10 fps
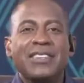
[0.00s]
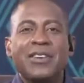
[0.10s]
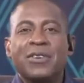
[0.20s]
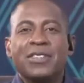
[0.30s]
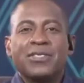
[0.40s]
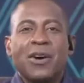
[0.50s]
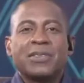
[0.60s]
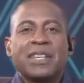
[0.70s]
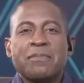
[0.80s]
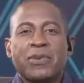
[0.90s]
You know, it's
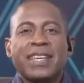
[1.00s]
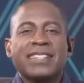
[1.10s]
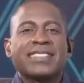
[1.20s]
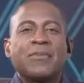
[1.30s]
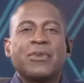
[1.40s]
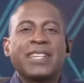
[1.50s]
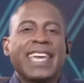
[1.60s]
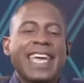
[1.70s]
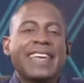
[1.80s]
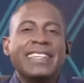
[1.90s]
almost like bringing someone
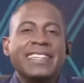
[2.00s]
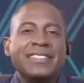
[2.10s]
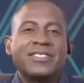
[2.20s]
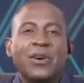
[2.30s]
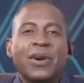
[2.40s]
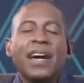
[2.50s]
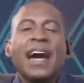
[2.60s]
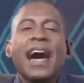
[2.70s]
candy. And so